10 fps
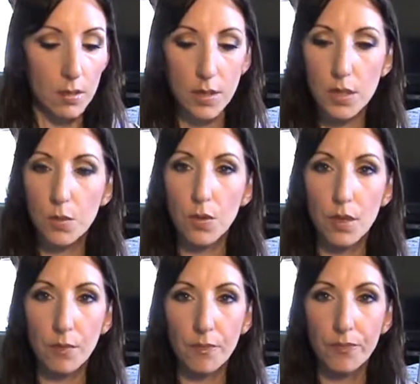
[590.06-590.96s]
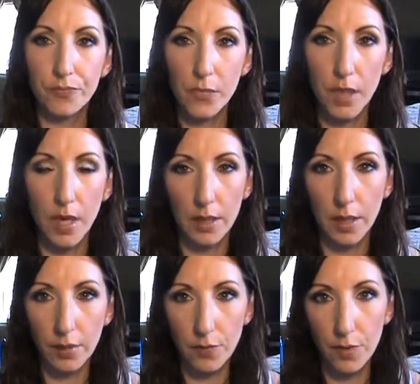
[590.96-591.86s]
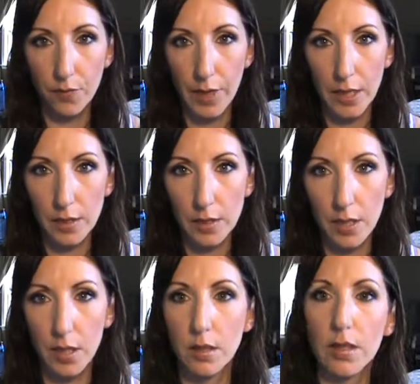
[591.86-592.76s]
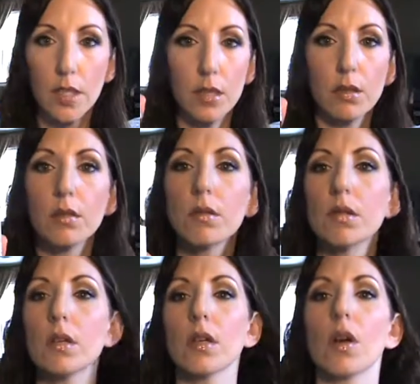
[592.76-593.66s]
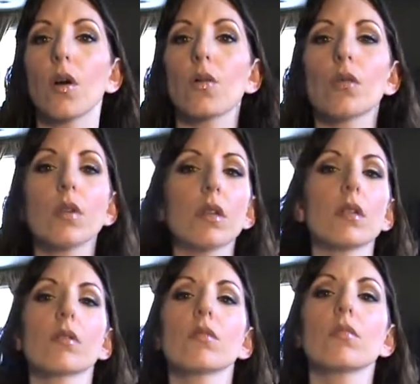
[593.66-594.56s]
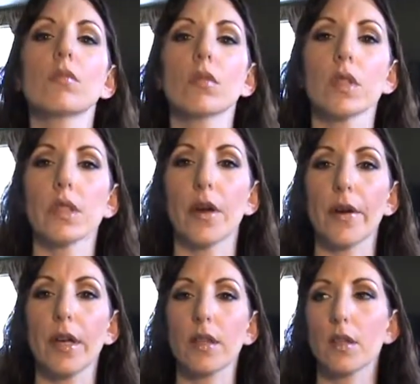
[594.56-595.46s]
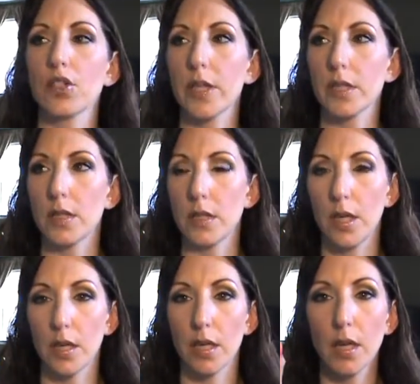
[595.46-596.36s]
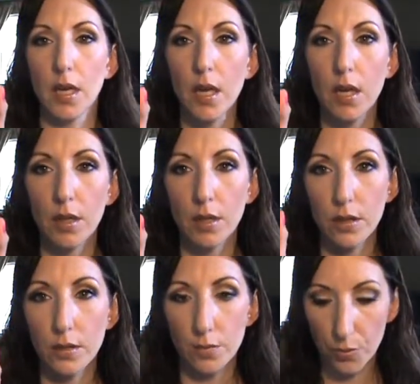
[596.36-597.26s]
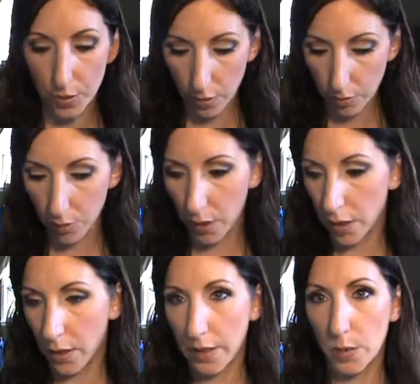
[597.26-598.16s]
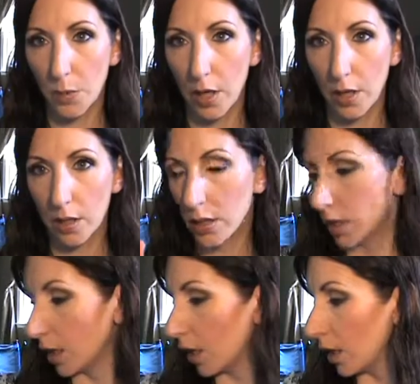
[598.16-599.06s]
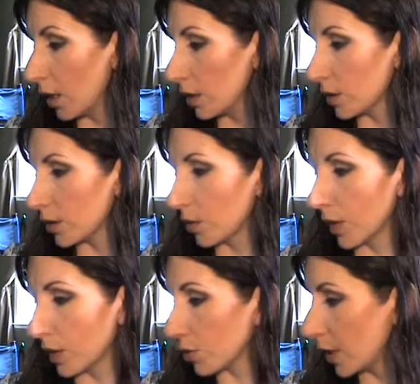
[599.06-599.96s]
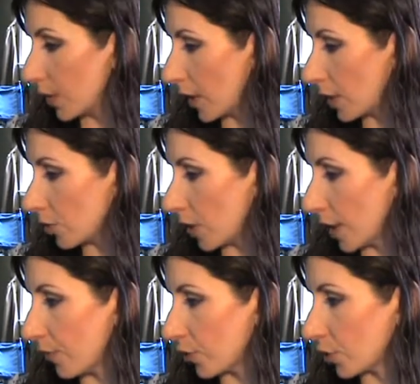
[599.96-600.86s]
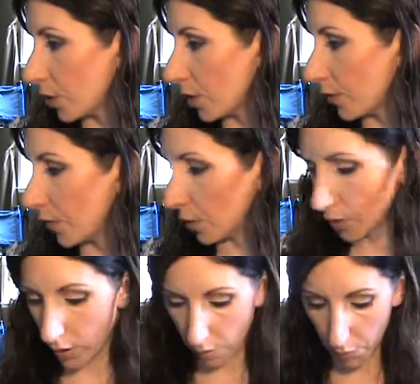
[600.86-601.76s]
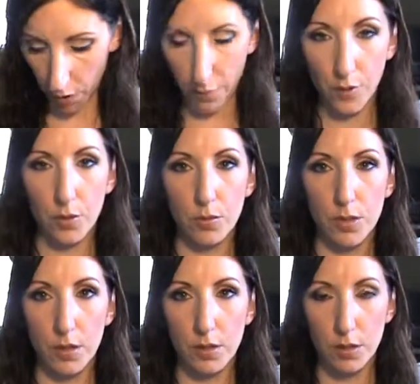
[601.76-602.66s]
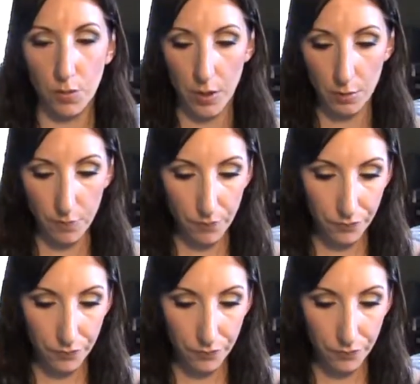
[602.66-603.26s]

This one I like for the face, and the you know, this area, the chest and neck. It's really, really a nice product. So yeah, give that a try for sure if you're in the market for a new sunscreen.